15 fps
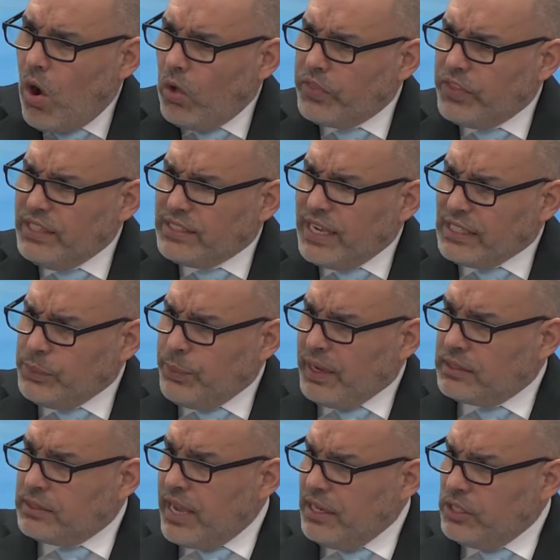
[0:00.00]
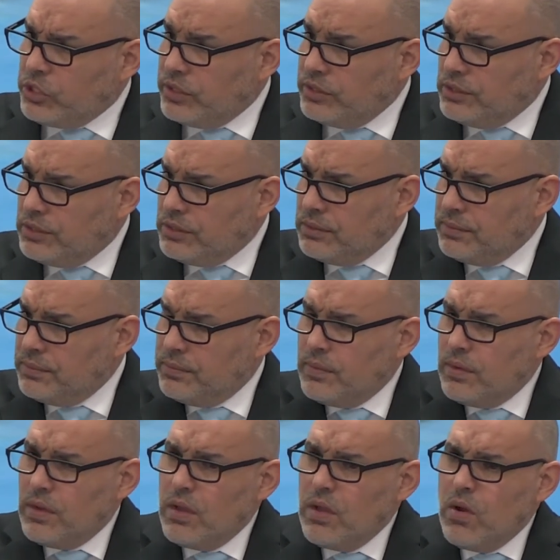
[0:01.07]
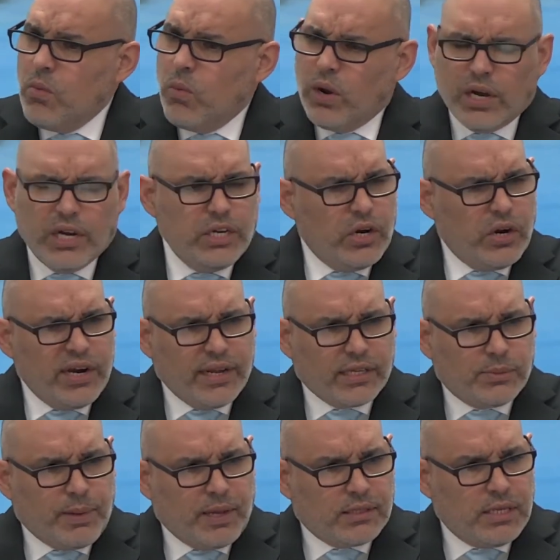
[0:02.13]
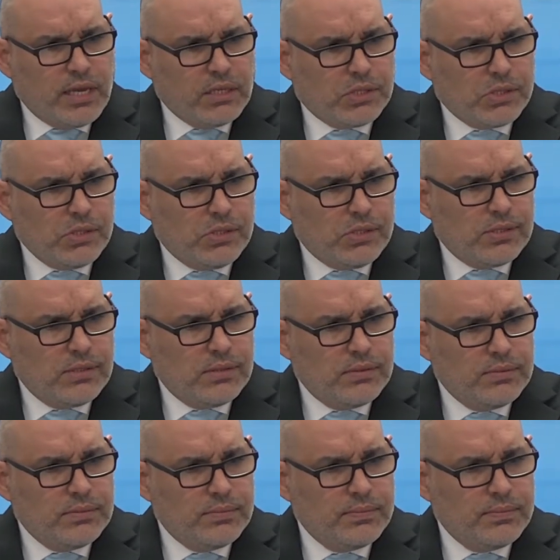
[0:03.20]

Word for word: all these expectations. What are your expectations?